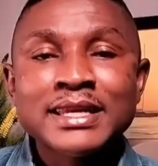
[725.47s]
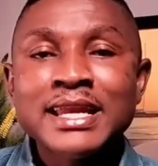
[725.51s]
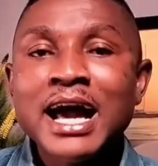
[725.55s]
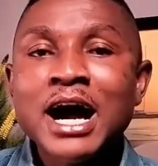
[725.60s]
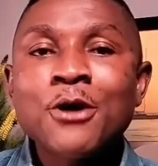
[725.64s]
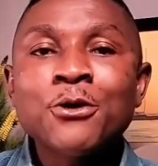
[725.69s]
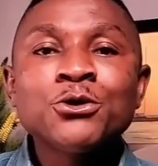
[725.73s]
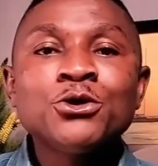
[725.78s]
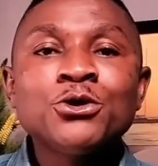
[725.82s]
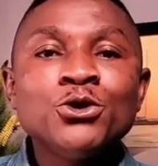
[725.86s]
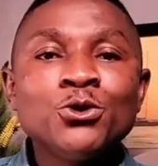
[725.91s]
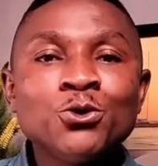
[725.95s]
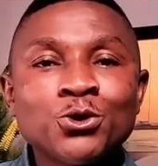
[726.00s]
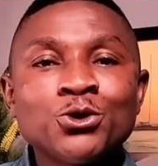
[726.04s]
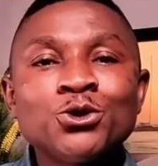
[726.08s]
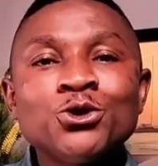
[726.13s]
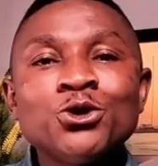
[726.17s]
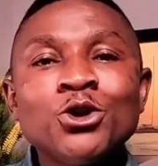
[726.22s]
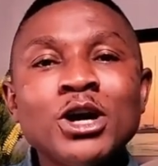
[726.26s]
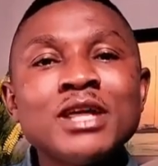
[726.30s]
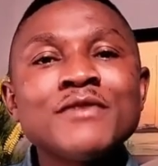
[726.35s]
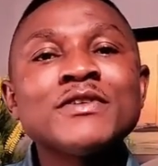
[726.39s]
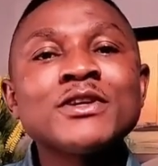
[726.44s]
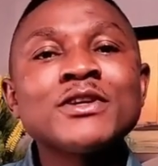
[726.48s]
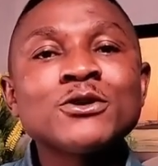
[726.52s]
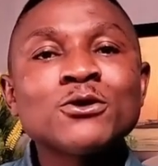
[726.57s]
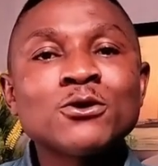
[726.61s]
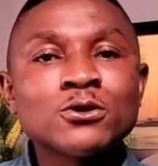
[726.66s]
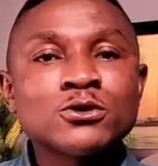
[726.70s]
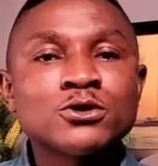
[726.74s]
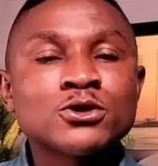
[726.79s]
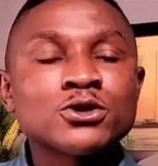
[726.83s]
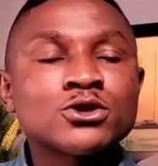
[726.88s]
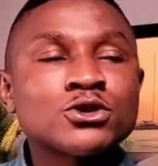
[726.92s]
Now, you would not
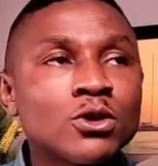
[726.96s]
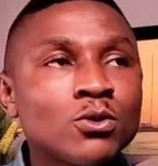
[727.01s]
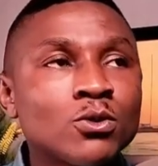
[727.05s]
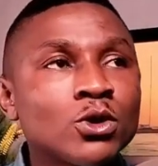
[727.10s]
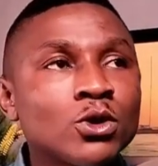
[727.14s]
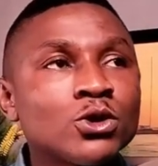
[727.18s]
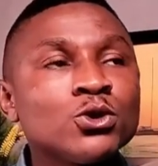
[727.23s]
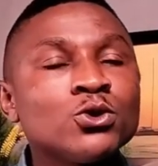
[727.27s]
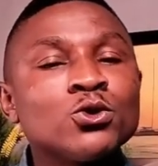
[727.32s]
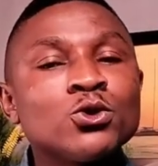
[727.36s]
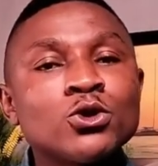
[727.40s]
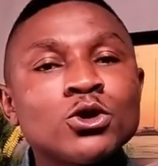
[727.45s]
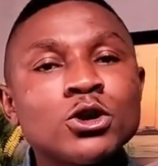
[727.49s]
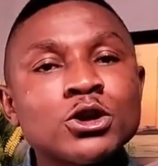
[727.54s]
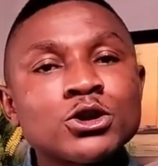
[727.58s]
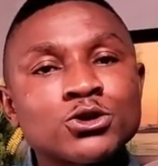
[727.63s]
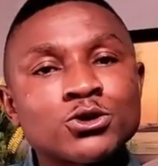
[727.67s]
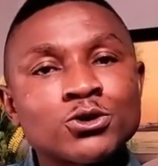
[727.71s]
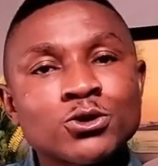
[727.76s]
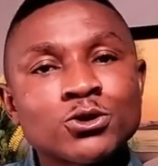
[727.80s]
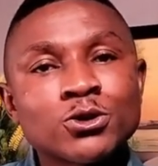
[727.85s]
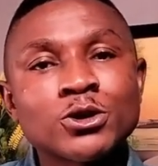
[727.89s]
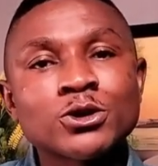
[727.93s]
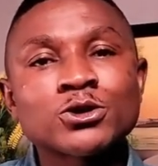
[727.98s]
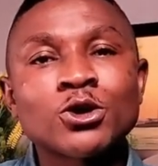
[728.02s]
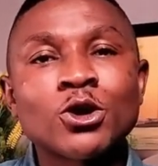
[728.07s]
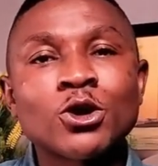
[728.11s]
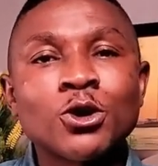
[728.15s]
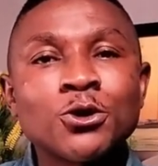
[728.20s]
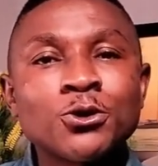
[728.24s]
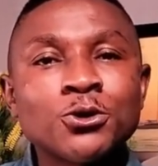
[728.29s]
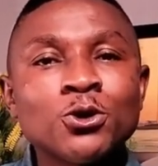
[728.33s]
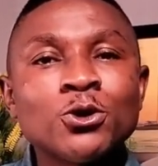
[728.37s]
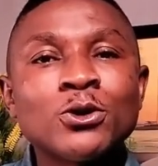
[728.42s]
even go to someone you do not trust
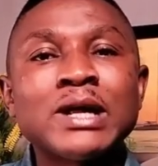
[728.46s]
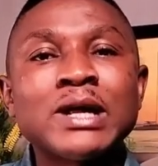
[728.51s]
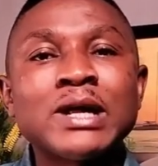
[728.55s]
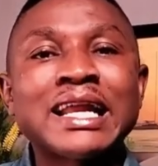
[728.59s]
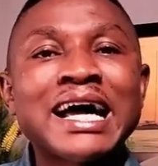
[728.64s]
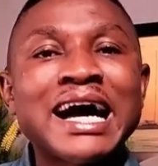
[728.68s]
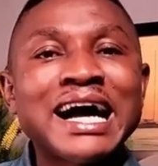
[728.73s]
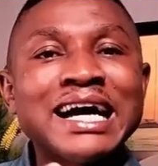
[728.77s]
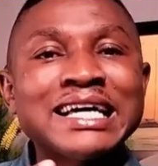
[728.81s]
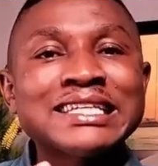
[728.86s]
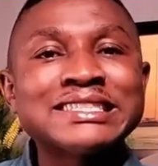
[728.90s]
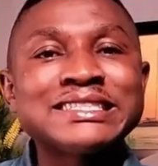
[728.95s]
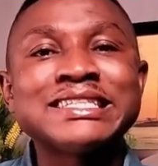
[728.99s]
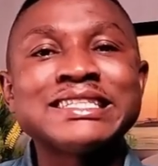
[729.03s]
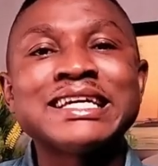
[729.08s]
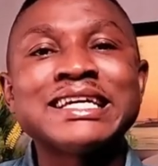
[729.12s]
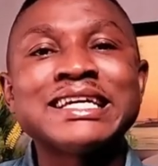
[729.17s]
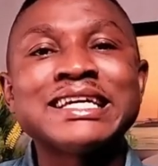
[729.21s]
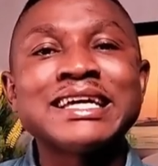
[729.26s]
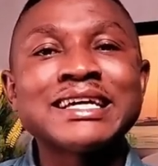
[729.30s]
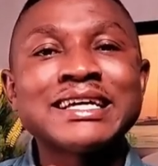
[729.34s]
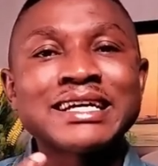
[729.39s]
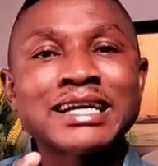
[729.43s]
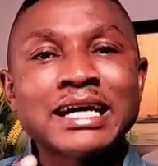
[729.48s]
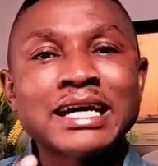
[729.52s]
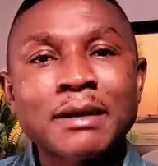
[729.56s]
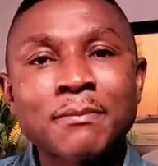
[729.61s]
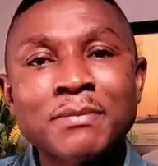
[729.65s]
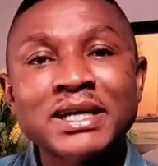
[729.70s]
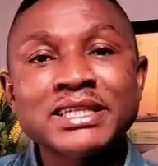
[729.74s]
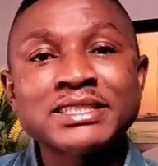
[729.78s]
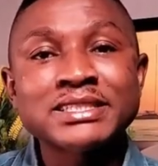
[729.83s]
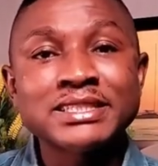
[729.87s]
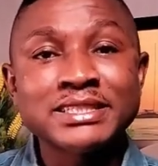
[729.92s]
or know that has the
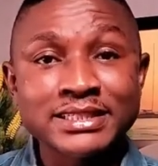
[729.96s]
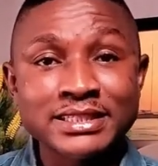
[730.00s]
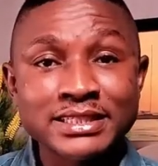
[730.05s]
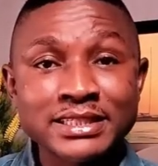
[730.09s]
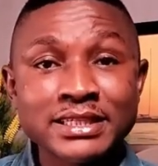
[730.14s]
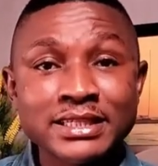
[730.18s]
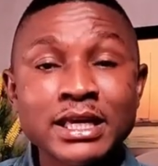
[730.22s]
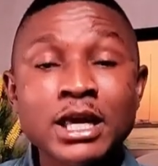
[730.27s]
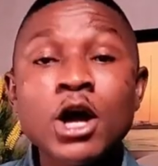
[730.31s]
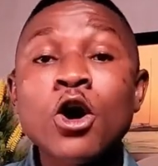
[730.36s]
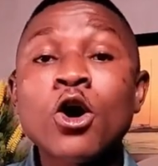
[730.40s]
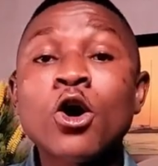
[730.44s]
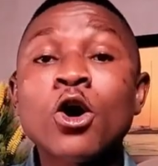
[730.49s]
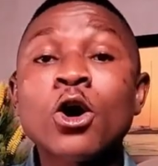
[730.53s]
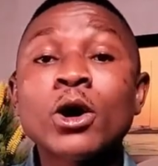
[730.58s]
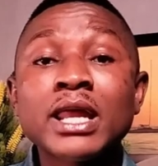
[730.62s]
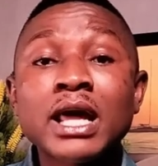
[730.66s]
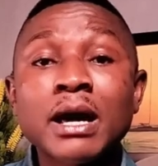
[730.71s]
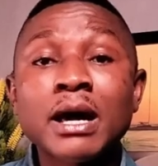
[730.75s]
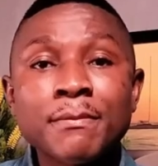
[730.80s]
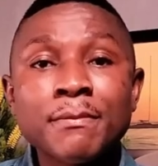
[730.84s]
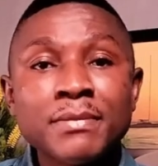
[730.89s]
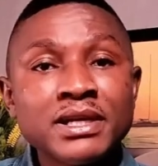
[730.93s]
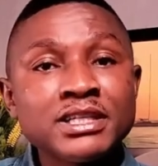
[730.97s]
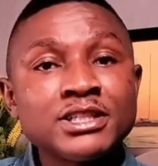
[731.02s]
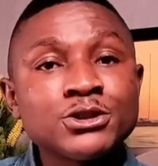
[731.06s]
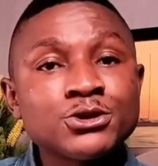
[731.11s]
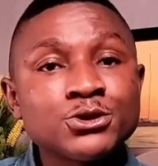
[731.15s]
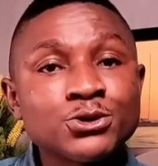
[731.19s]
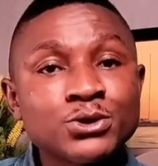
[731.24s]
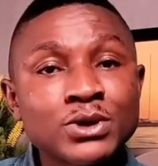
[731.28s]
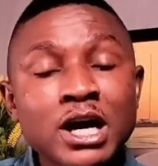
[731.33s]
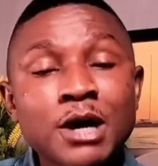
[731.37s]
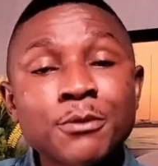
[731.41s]
capacity or the
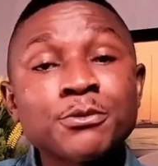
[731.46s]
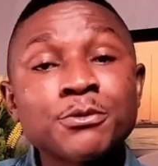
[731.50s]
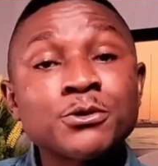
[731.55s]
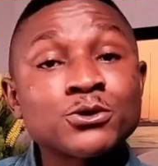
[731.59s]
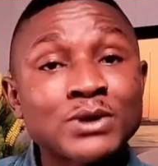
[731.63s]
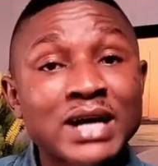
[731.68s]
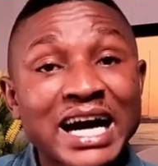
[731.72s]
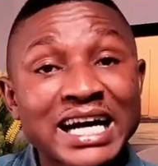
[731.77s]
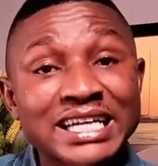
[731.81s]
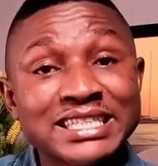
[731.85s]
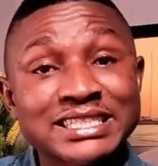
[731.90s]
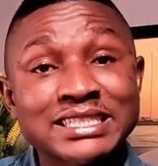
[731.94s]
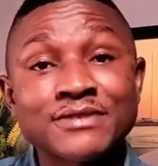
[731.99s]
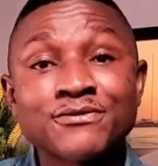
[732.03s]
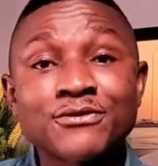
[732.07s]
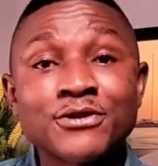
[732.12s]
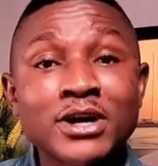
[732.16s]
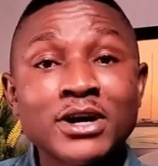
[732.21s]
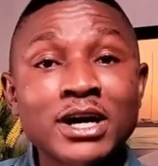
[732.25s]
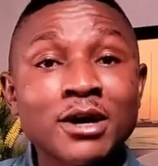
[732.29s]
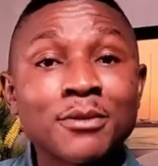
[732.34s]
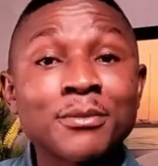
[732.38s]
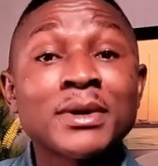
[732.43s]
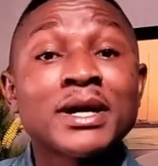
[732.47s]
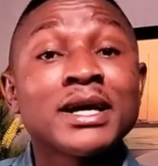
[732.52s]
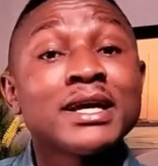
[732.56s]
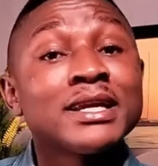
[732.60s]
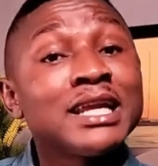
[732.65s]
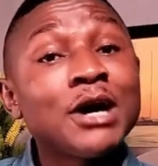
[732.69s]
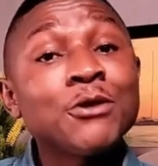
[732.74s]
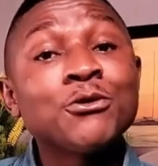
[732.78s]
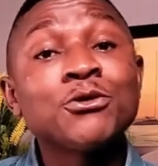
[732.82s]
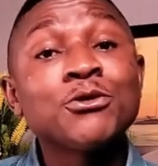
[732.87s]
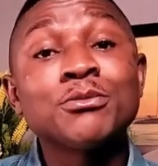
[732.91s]
ability to help you to ask them for help.
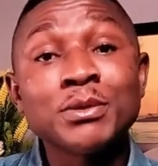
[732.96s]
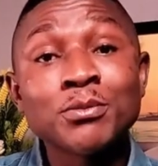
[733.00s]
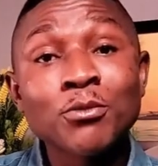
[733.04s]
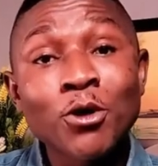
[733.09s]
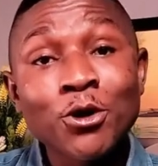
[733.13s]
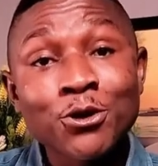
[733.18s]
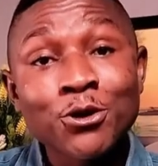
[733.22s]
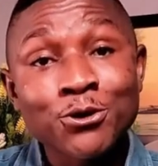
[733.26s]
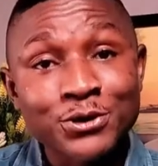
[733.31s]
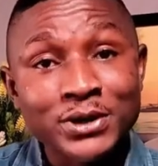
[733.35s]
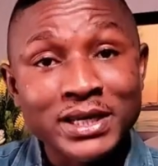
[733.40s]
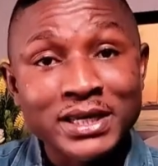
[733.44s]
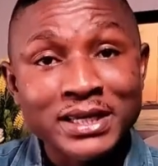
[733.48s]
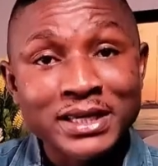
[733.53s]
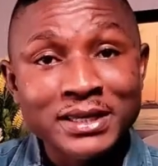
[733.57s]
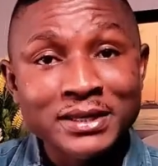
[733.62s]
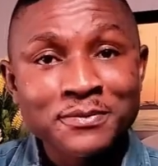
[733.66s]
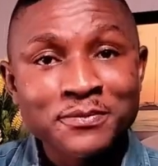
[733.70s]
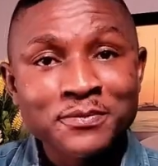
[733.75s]
That would be mockery.